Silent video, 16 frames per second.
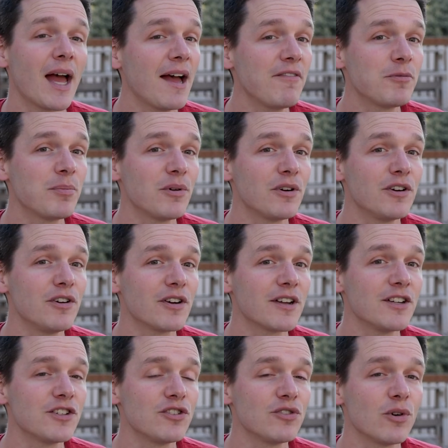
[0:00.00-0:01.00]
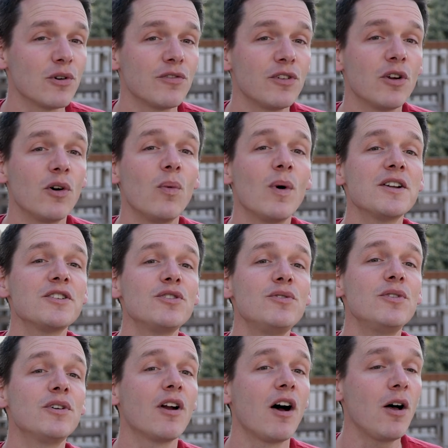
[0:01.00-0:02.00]
have to put it in your kitchen drawer if you don't want to.
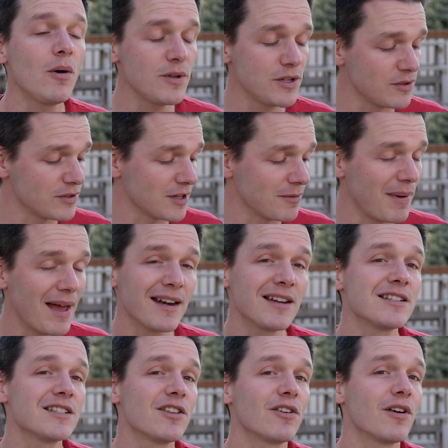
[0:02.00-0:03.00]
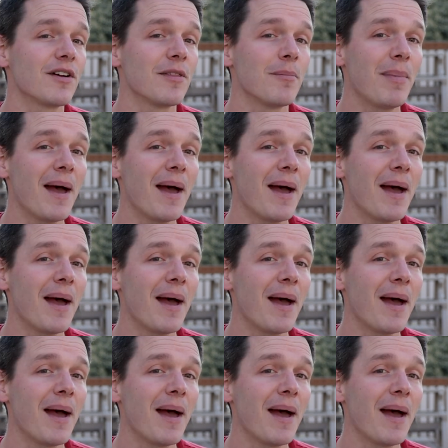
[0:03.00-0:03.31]
You could always use the magnets that are on the